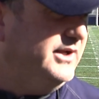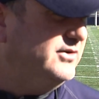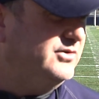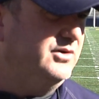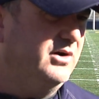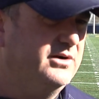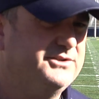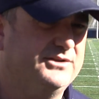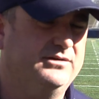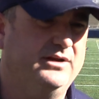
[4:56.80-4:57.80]
and get 2
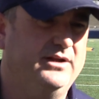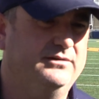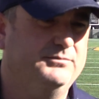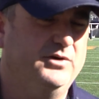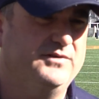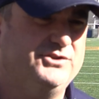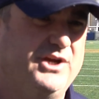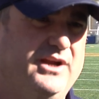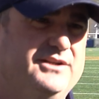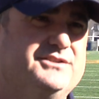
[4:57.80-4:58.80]
yards and move the
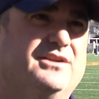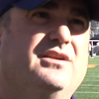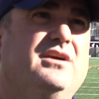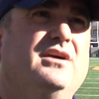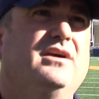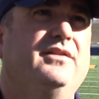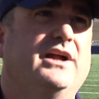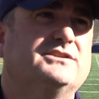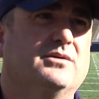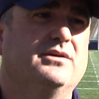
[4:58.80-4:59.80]
chains. And
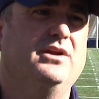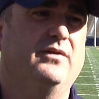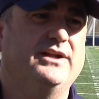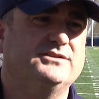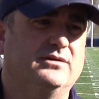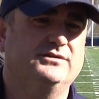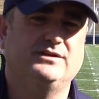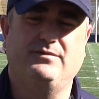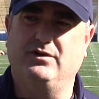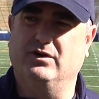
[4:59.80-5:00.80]
that's a, you know, that's a
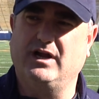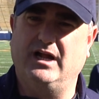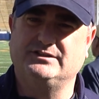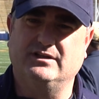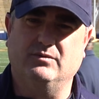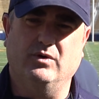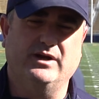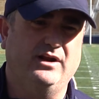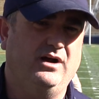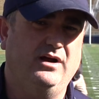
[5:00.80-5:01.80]
something you're constantly
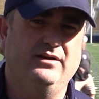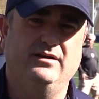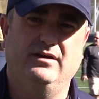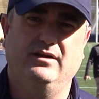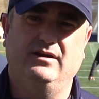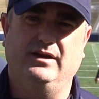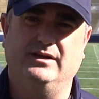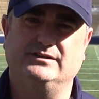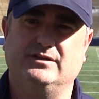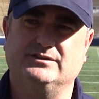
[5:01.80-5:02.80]
working on,
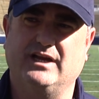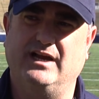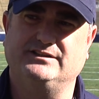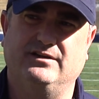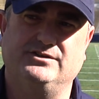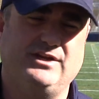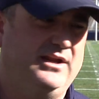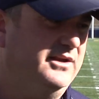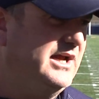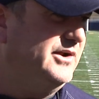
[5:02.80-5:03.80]
is those guys
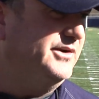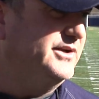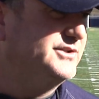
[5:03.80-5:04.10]
understanding down and